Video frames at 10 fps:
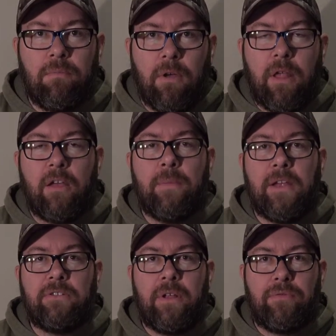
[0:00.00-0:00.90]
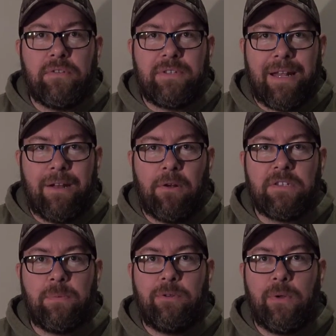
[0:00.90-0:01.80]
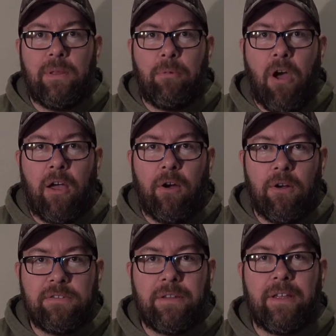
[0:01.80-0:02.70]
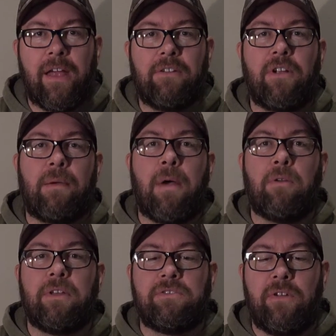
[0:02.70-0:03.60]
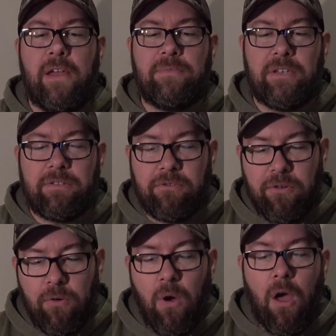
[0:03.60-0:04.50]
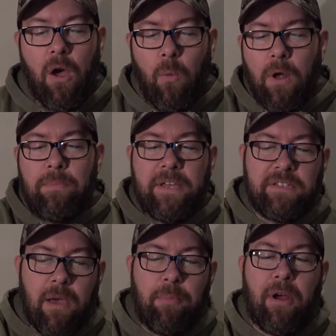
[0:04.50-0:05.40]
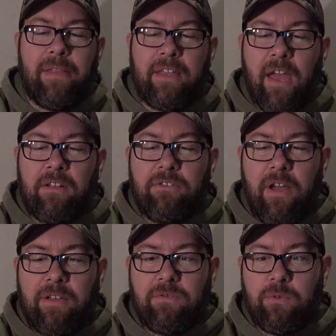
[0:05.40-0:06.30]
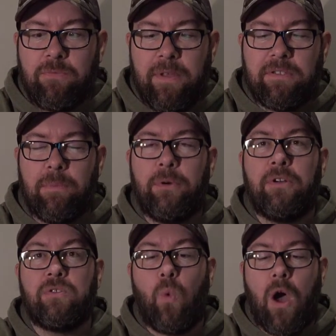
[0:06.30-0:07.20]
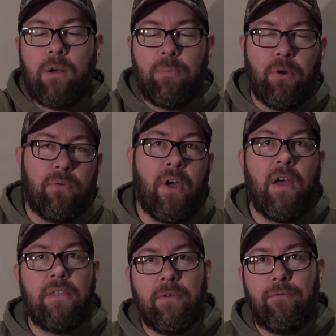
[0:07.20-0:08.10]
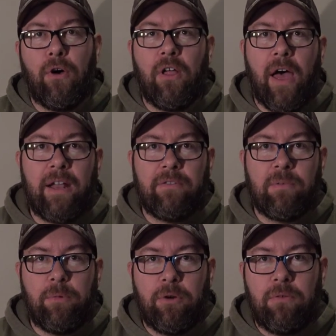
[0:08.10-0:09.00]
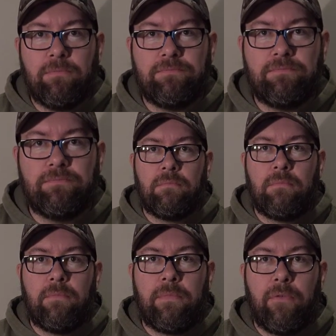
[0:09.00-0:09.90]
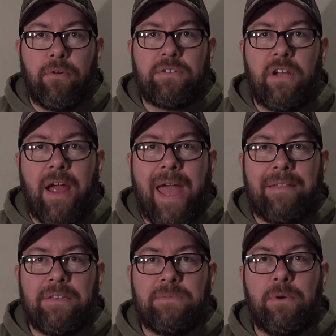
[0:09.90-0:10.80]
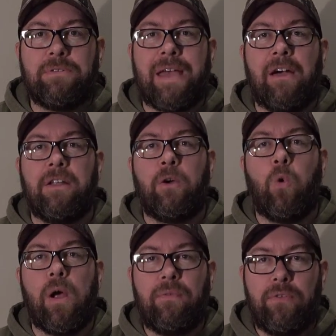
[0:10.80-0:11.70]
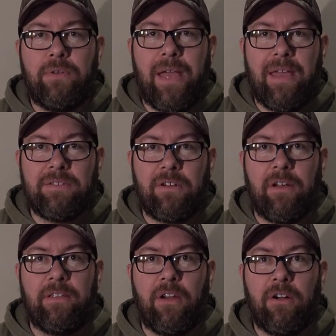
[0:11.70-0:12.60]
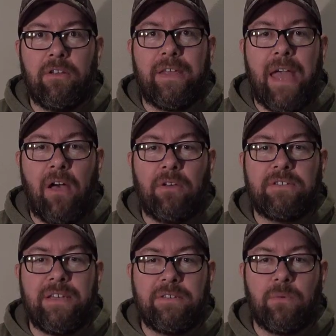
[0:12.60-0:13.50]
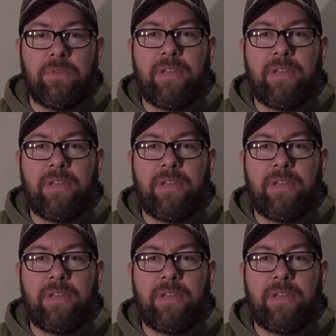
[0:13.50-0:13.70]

Another major difference that I noticed between the pronghorns and the Kenetrek Mountain Extremes is the true one-piece upper on the Kenetreks, which means the boot is waterproof the full height of the boot. The first year I had these boots, I hunted quite a few days during the early elk season with